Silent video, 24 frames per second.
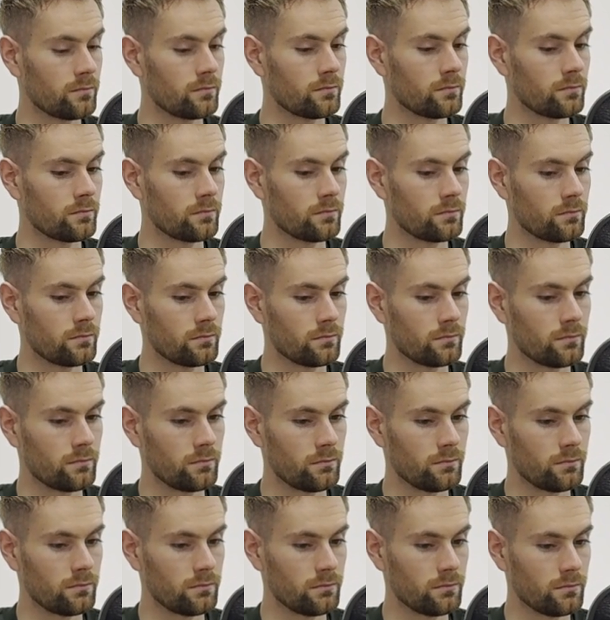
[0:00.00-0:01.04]

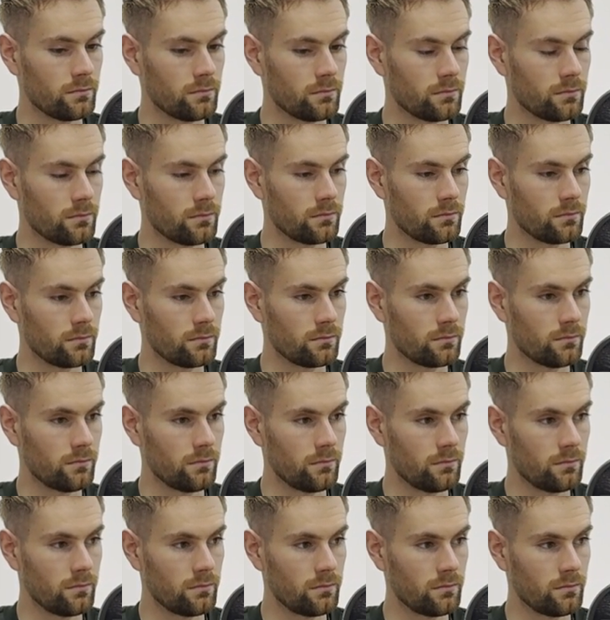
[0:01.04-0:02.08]

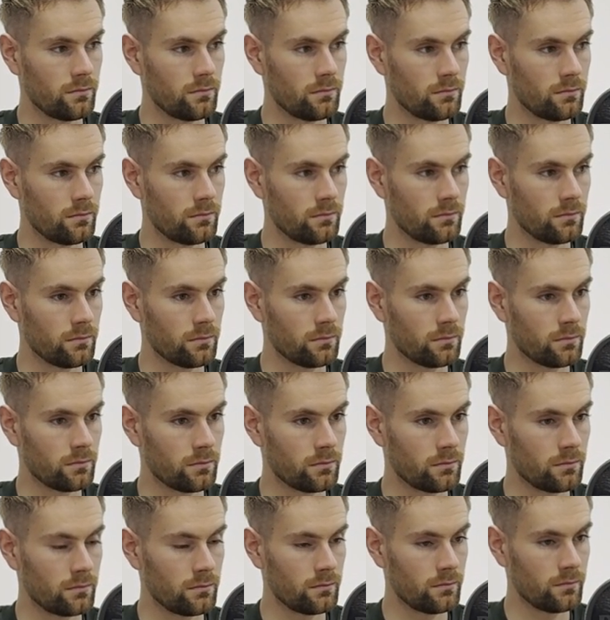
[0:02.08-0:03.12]

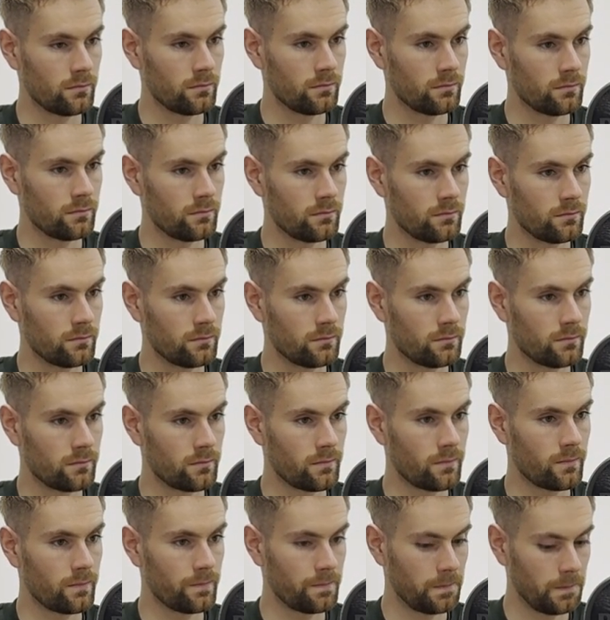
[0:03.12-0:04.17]

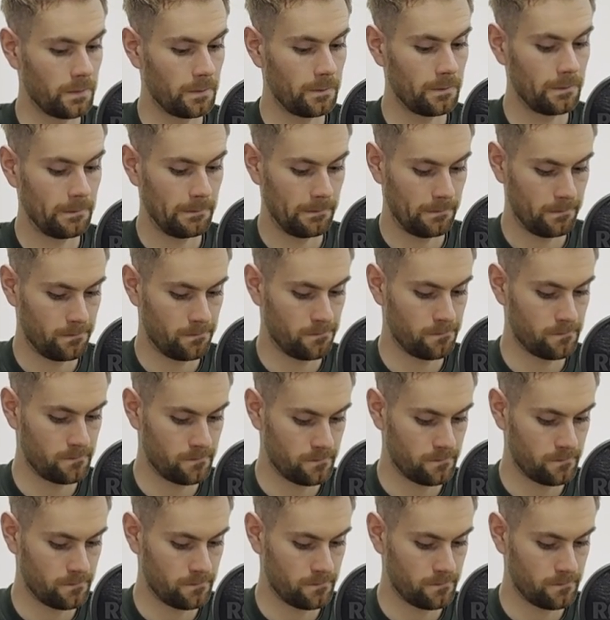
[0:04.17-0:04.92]
(silent)